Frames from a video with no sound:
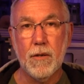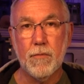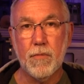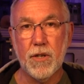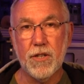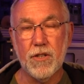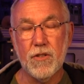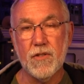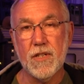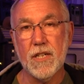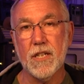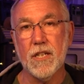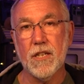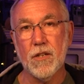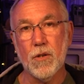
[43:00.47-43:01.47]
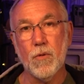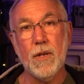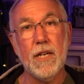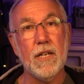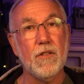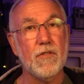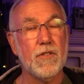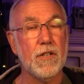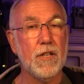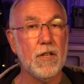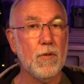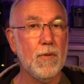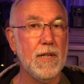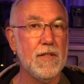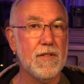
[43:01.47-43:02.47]
producing another queen and starting
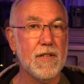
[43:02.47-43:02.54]
queen